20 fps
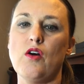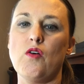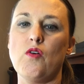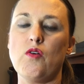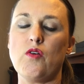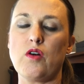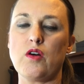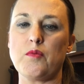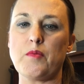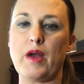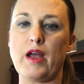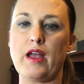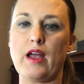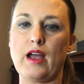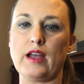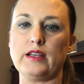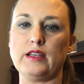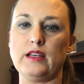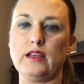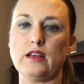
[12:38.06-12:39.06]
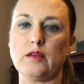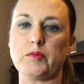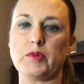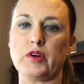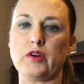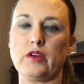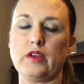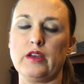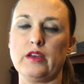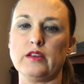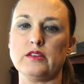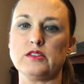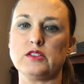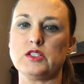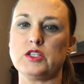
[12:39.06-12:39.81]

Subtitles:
or my ID number is